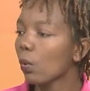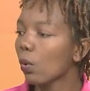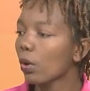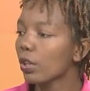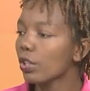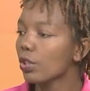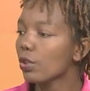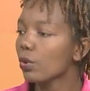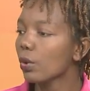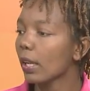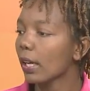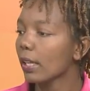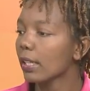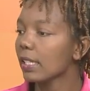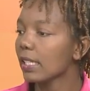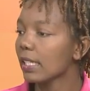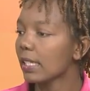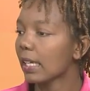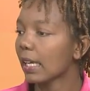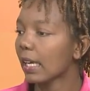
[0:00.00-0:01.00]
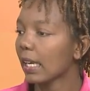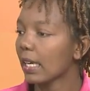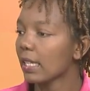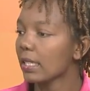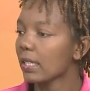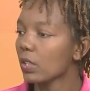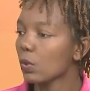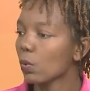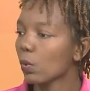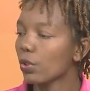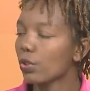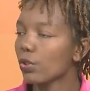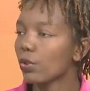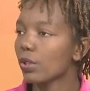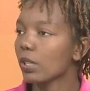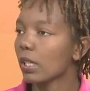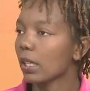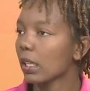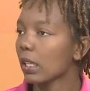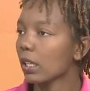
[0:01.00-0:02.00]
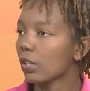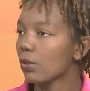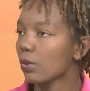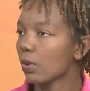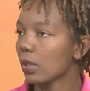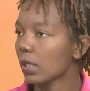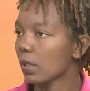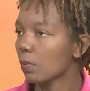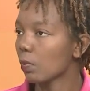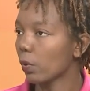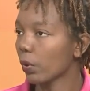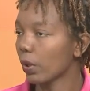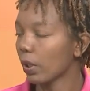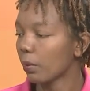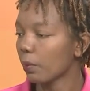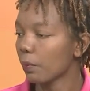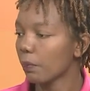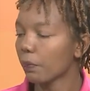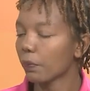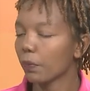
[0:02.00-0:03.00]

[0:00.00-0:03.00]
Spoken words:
what you're learning in class is what you're taking to this board.